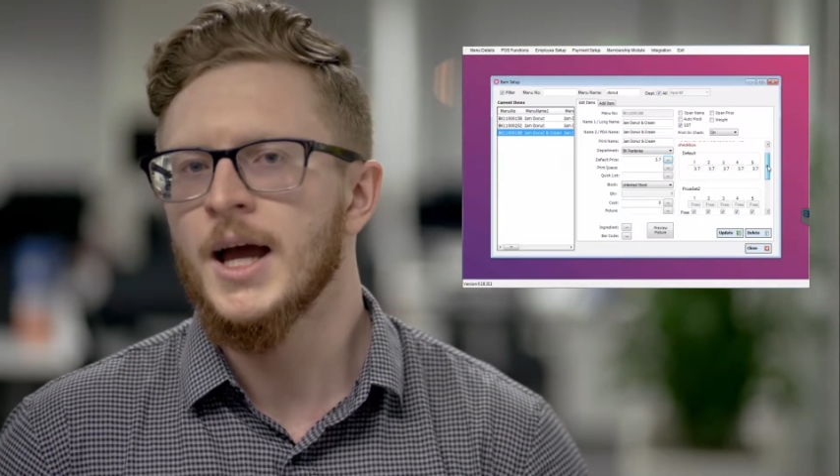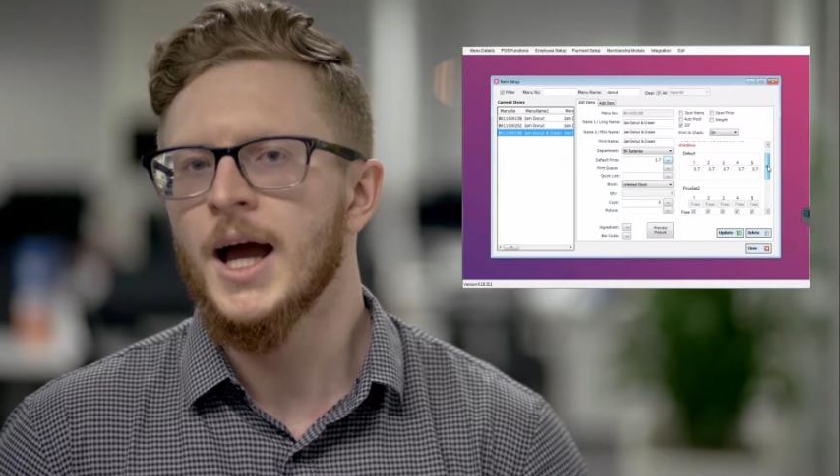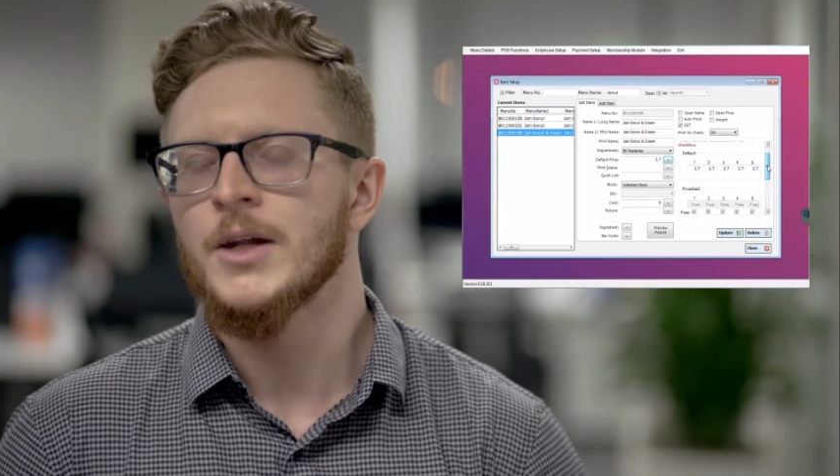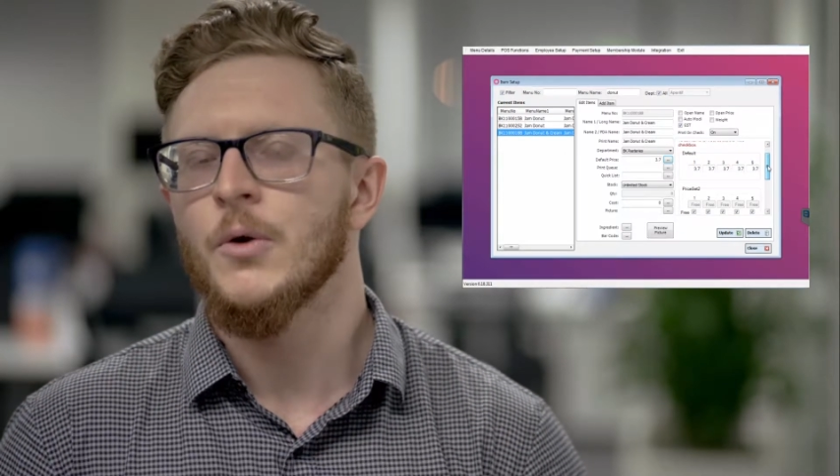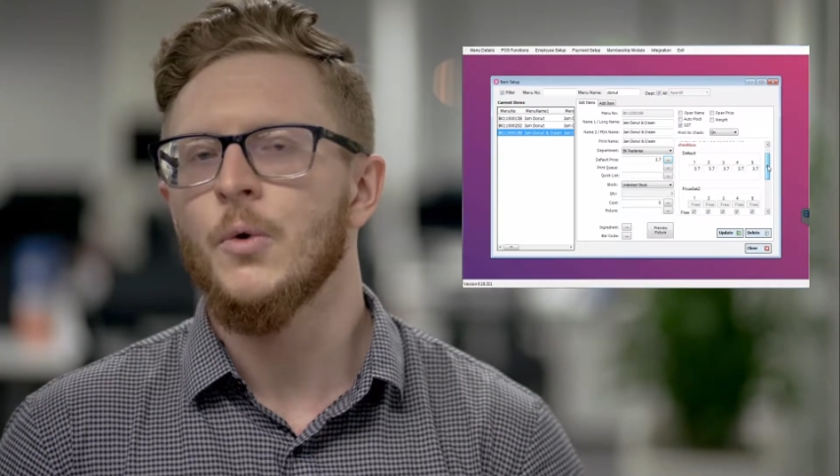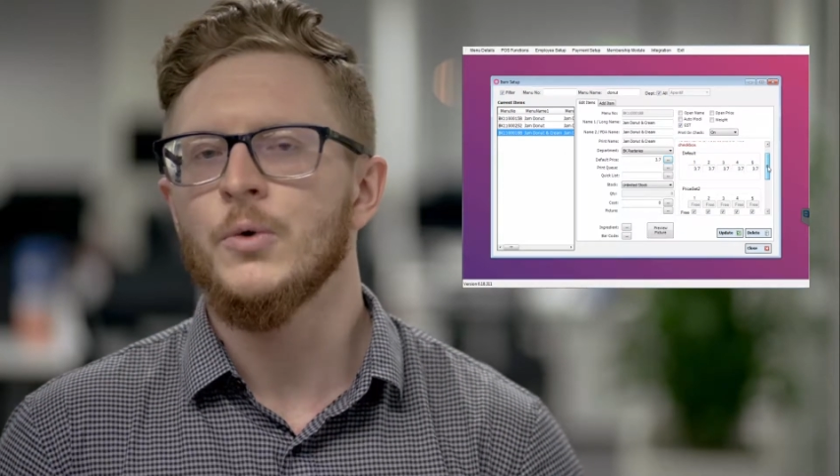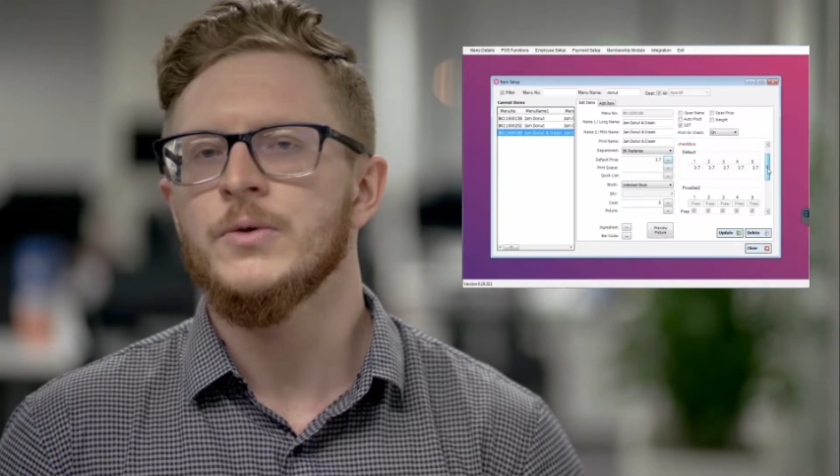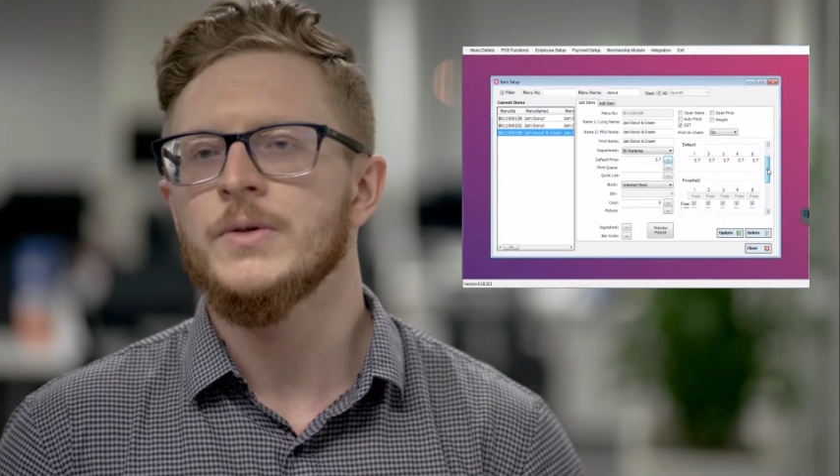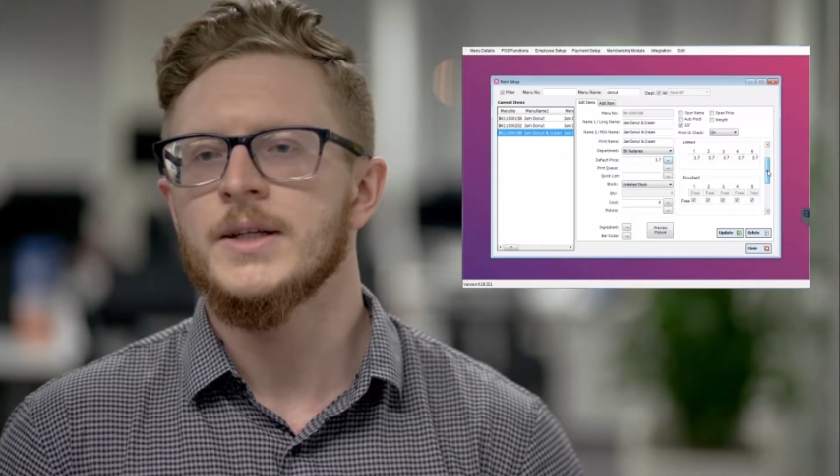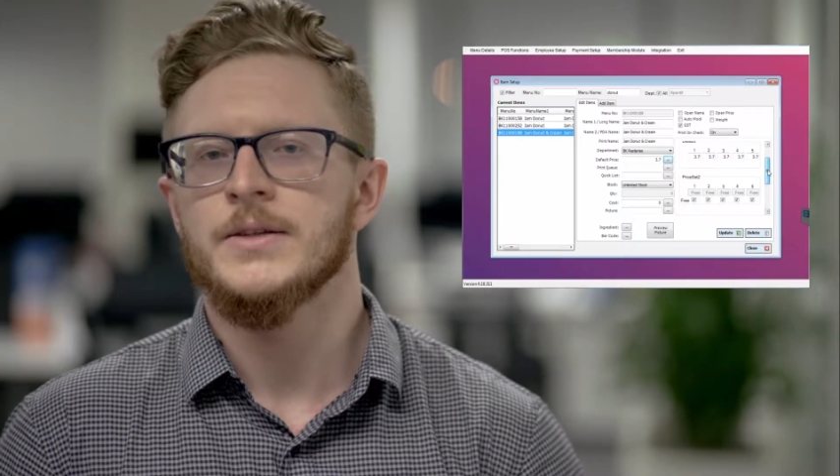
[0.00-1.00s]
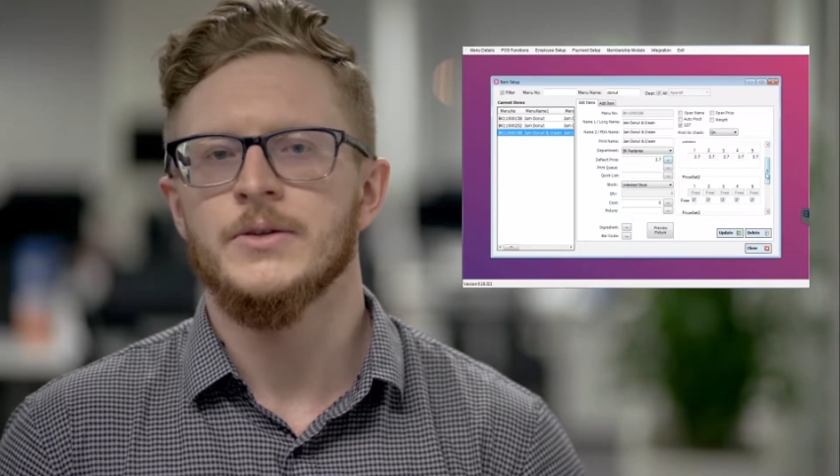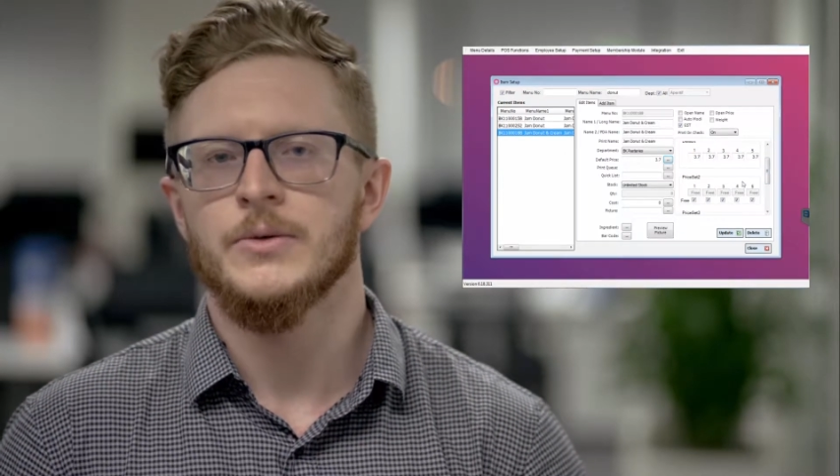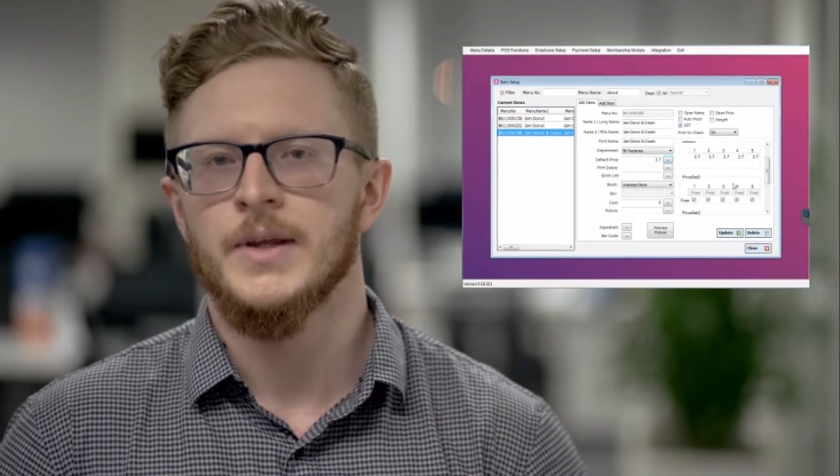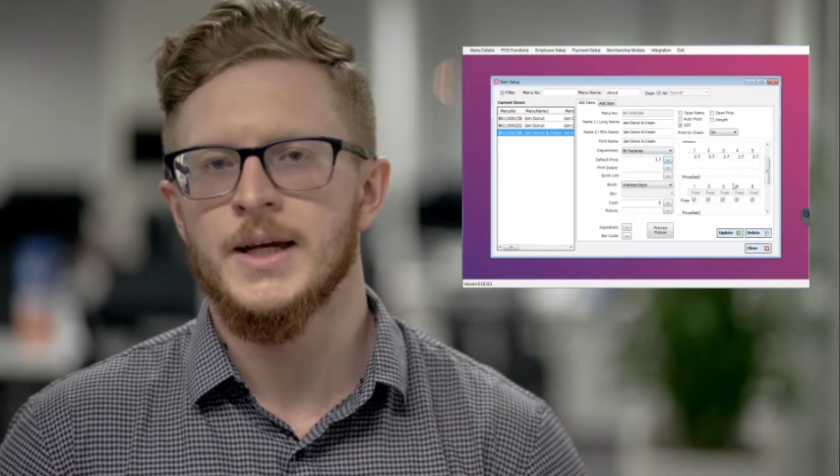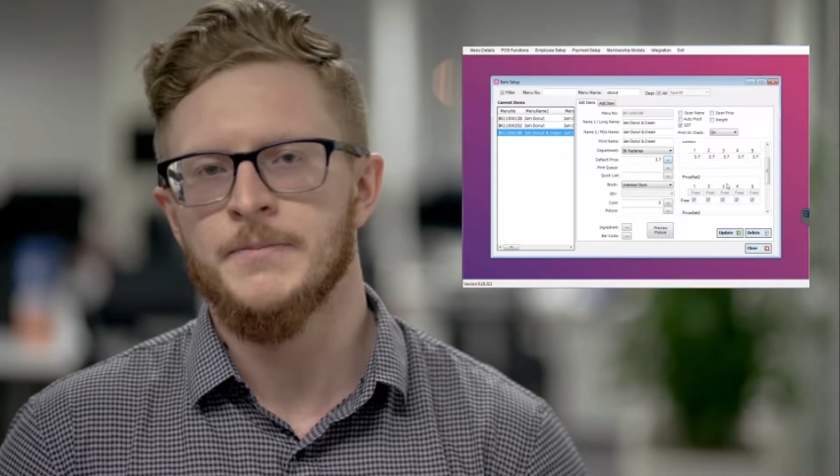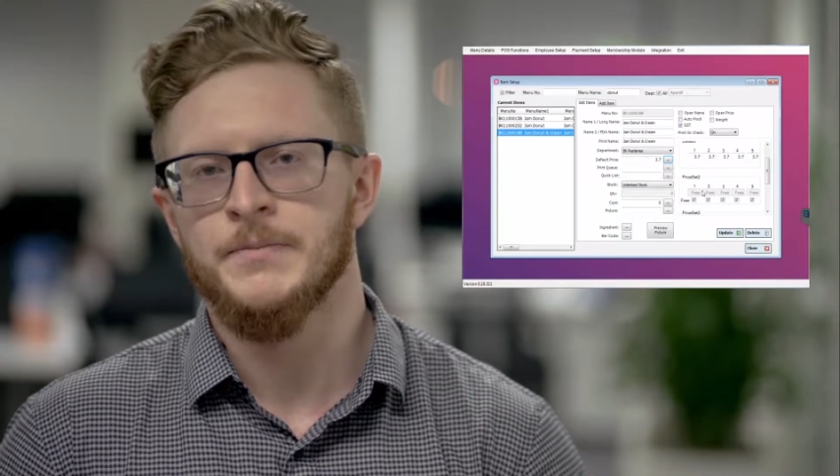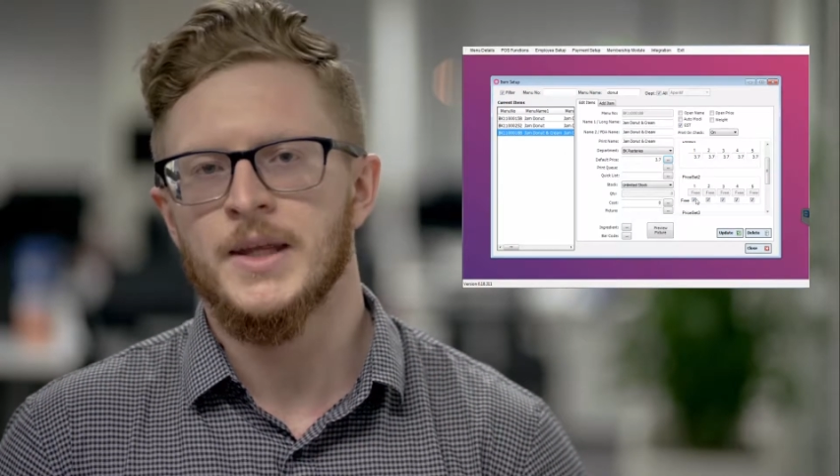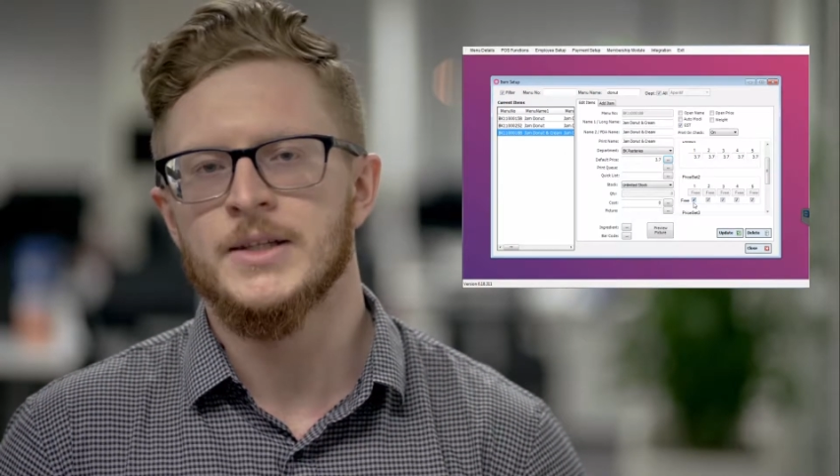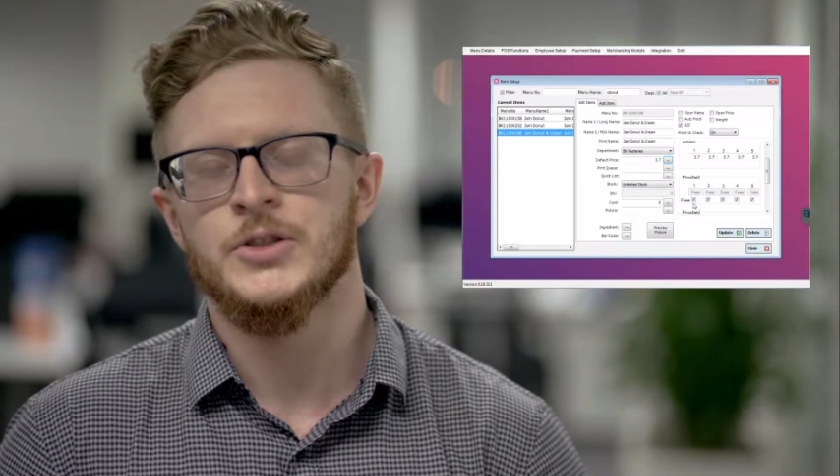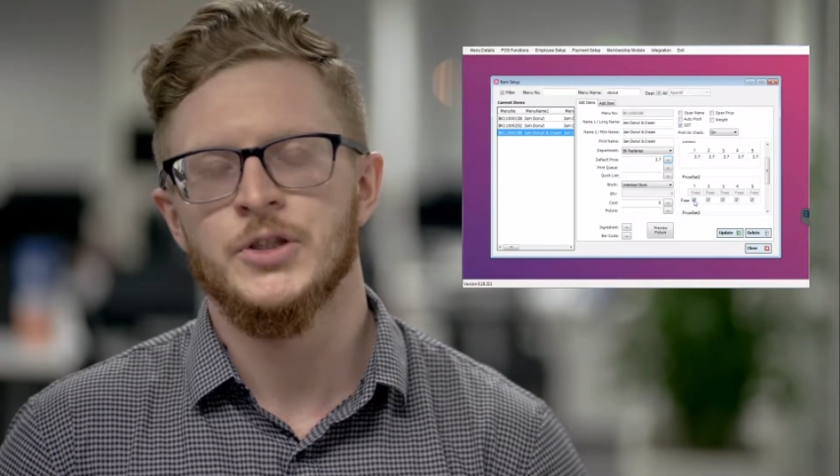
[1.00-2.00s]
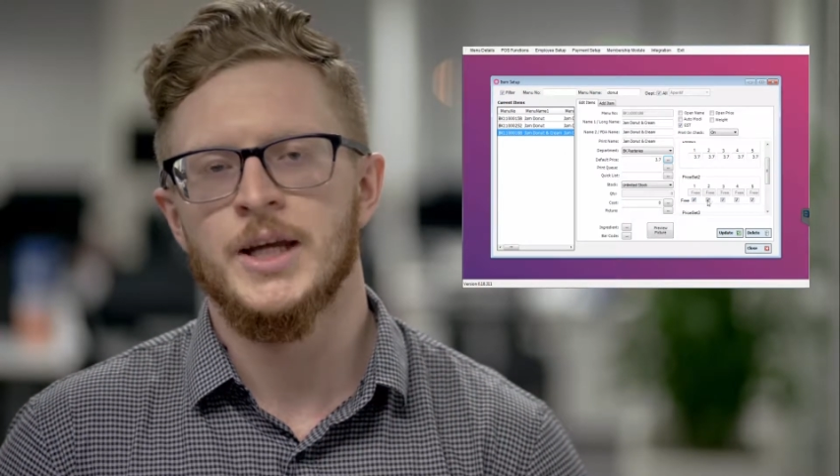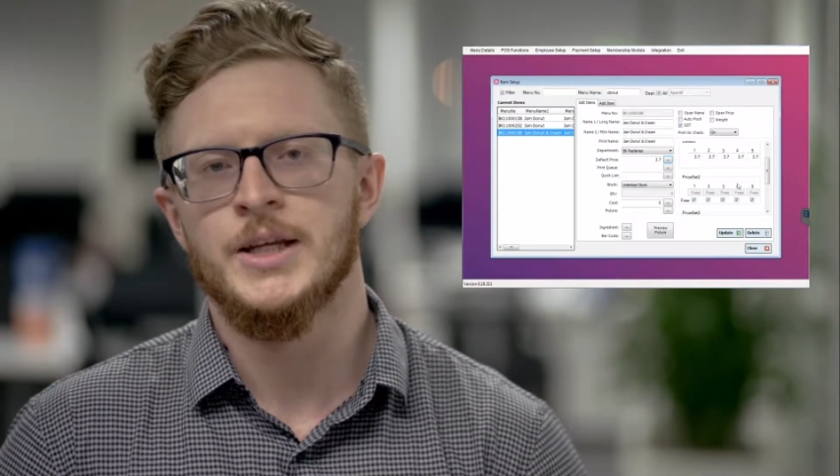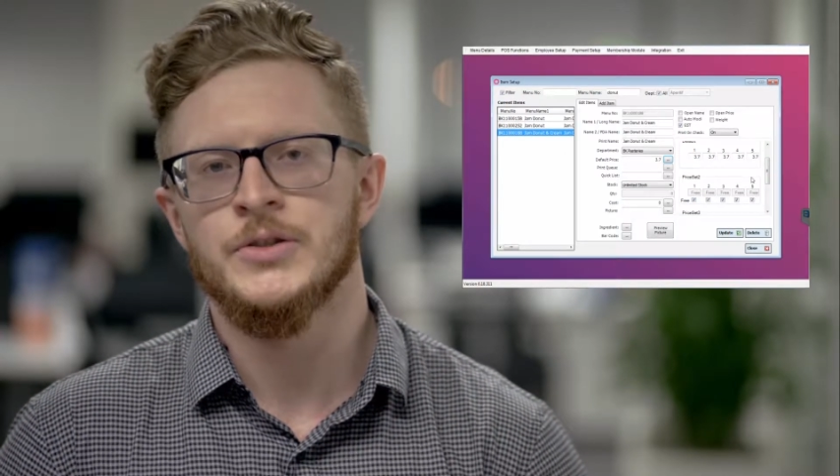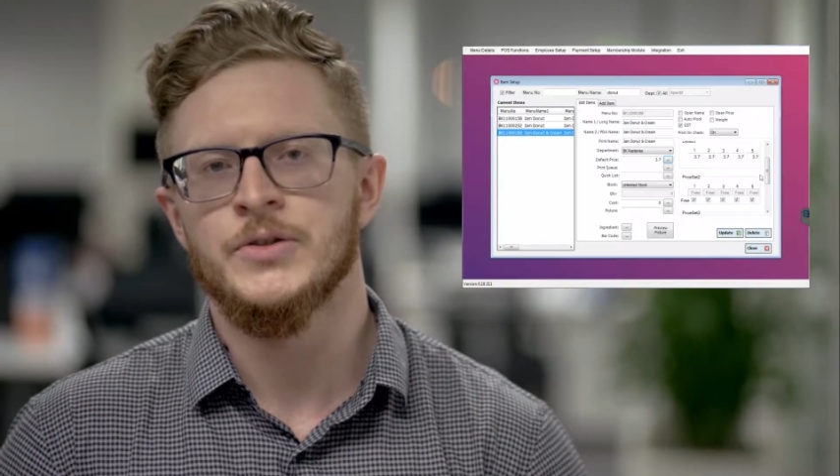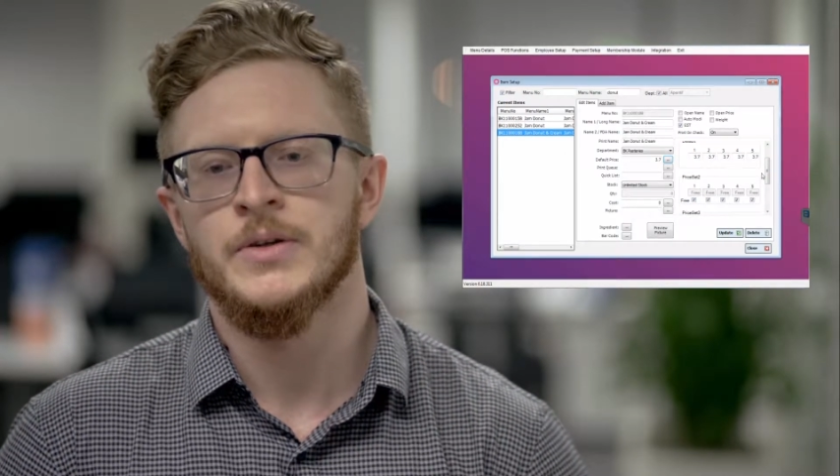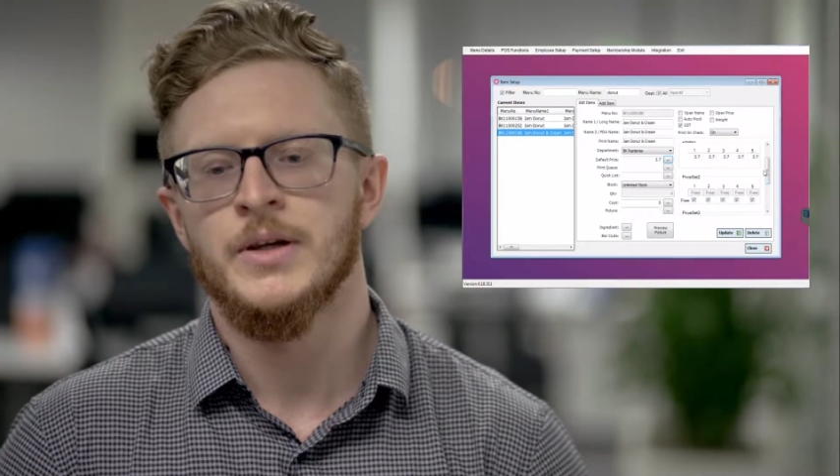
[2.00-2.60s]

And all you need to do there is change